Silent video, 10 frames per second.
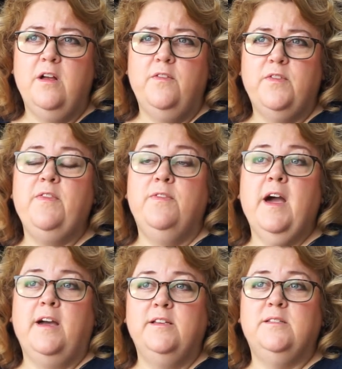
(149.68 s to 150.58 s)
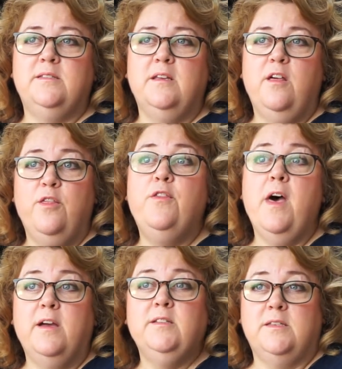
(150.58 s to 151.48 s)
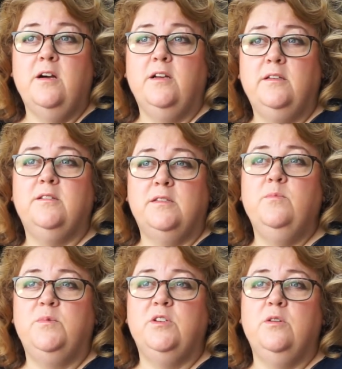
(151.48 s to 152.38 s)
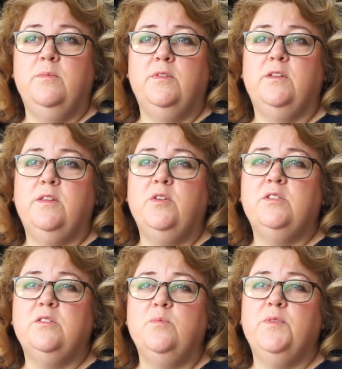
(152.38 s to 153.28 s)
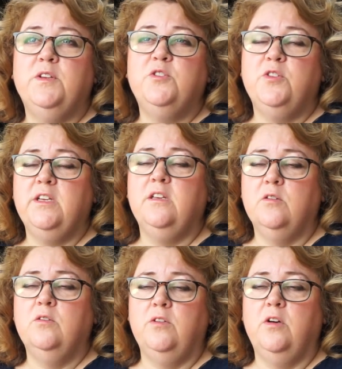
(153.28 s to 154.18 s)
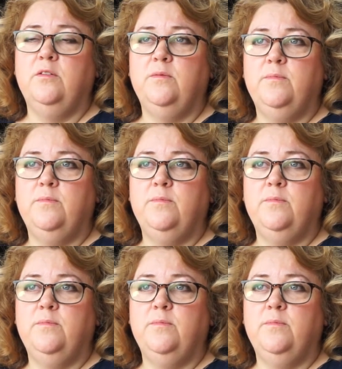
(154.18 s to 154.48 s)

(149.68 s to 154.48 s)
then that is their sign and symptom that there is something tricky going on.